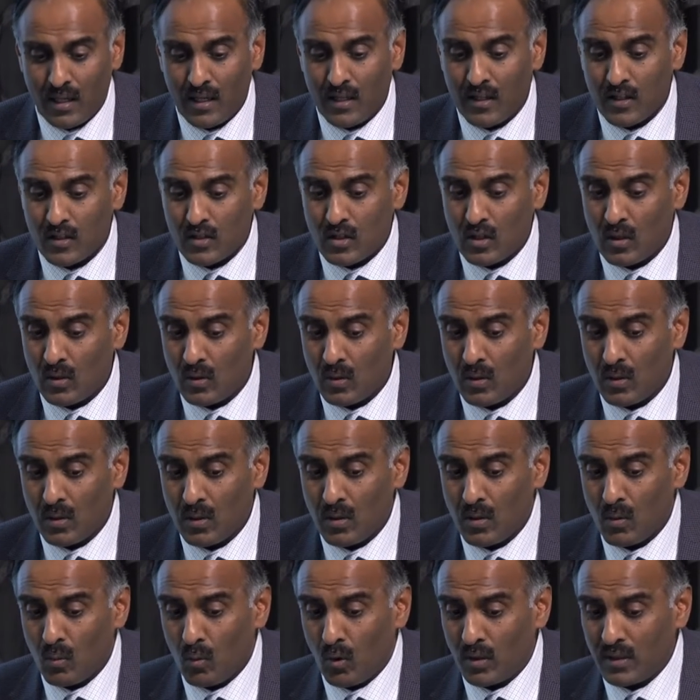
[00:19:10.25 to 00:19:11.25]
So
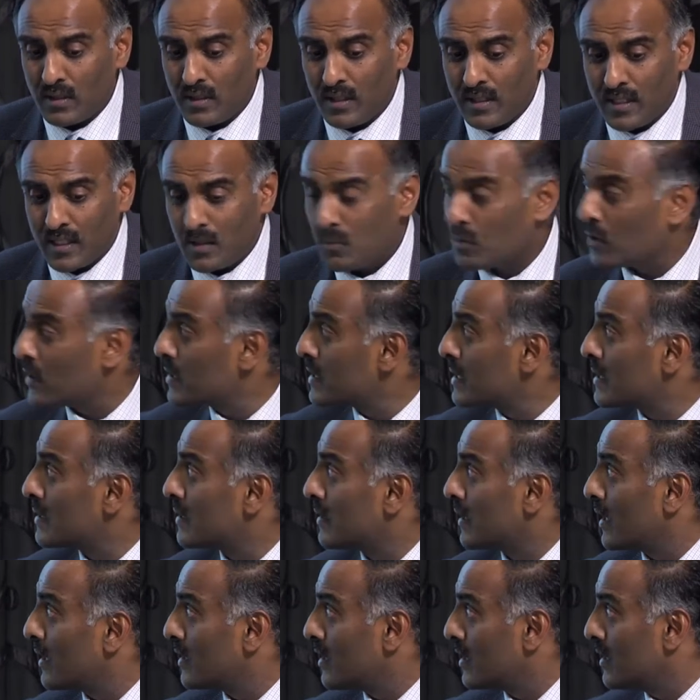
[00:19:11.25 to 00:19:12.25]
what they did was
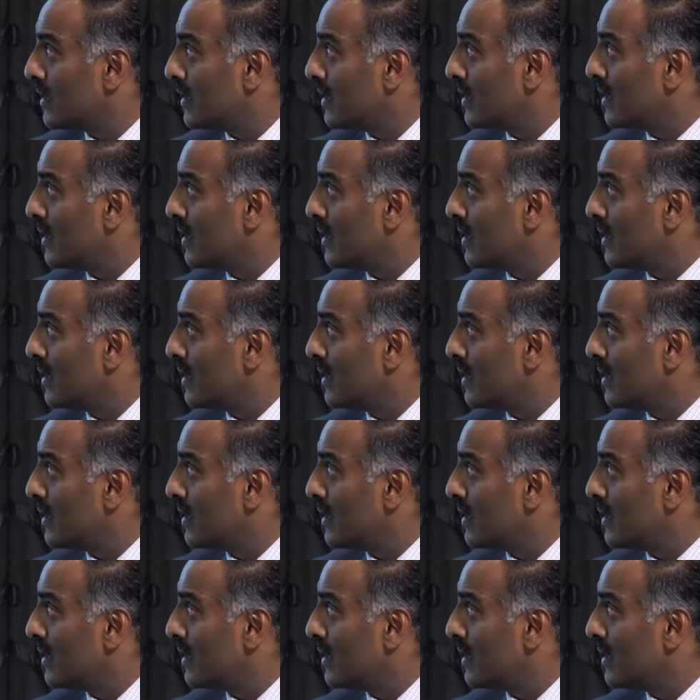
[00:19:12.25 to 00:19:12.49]
they did